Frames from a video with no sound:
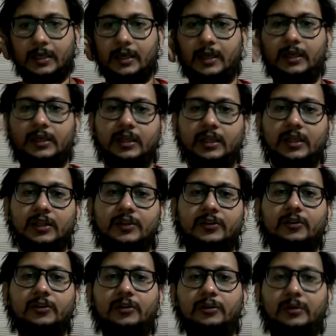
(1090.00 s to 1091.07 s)
right?
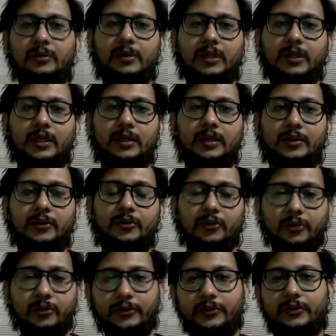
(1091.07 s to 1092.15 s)
So
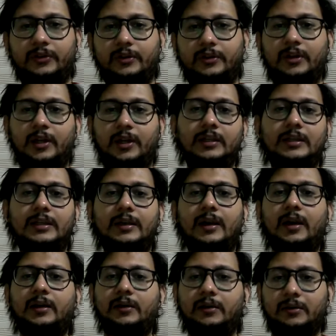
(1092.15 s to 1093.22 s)
those
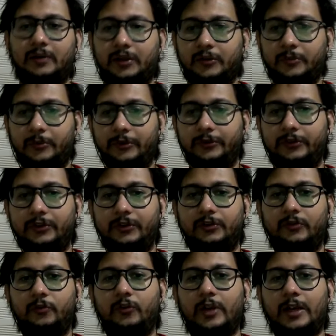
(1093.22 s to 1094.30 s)
indirect
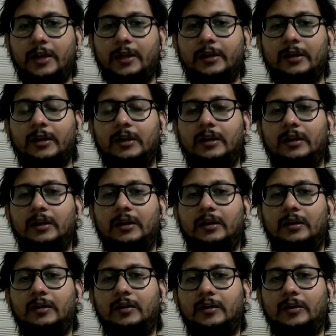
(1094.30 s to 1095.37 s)
responses were,
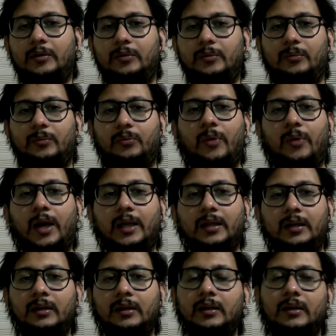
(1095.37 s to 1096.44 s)
uh,
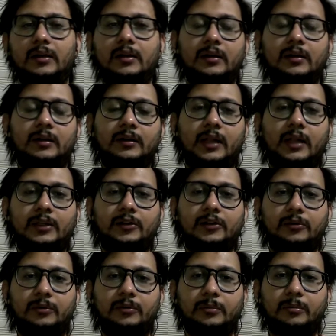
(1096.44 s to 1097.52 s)
one, that
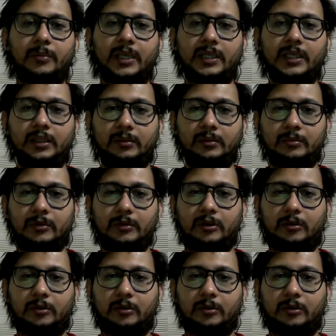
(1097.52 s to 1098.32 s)
many,